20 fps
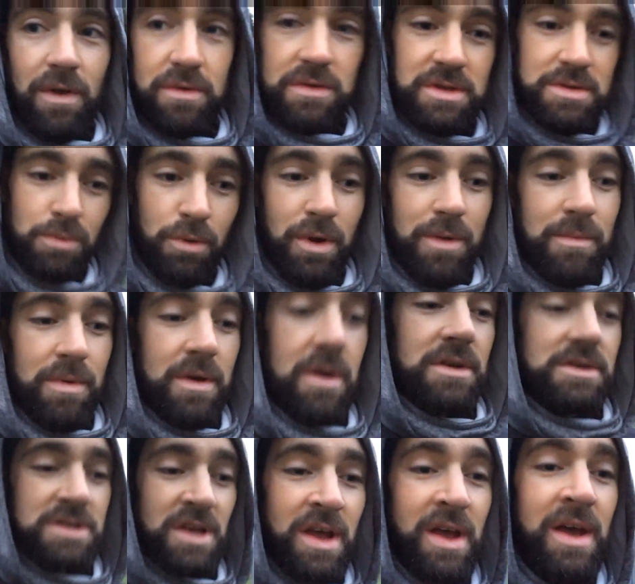vlog this morning
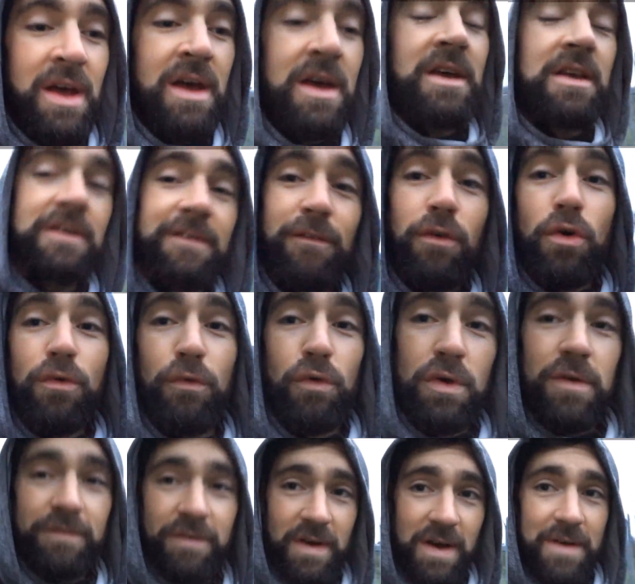because it's
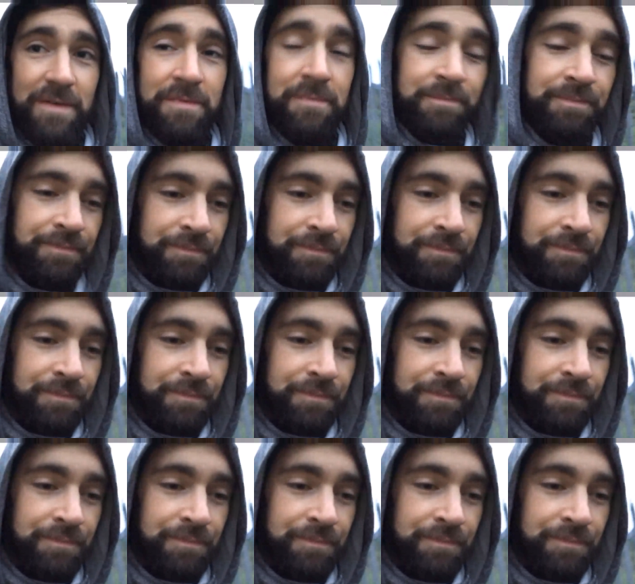4.45. I